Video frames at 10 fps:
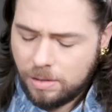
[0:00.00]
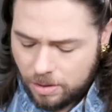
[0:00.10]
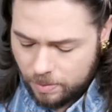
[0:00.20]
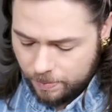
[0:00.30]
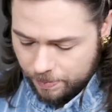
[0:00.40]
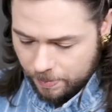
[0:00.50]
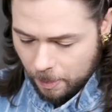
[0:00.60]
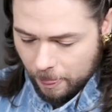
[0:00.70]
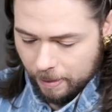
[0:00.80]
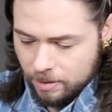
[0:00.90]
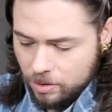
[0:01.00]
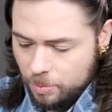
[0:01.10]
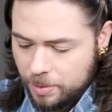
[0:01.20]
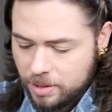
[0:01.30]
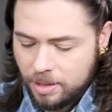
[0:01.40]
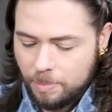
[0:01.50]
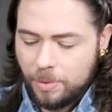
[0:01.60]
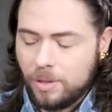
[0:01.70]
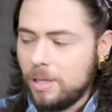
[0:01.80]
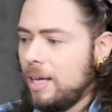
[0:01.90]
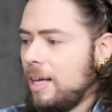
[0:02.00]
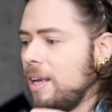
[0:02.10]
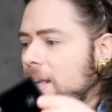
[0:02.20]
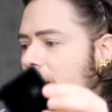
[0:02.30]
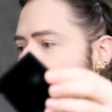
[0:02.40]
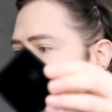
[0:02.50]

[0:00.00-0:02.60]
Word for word: No. Super simple. Love their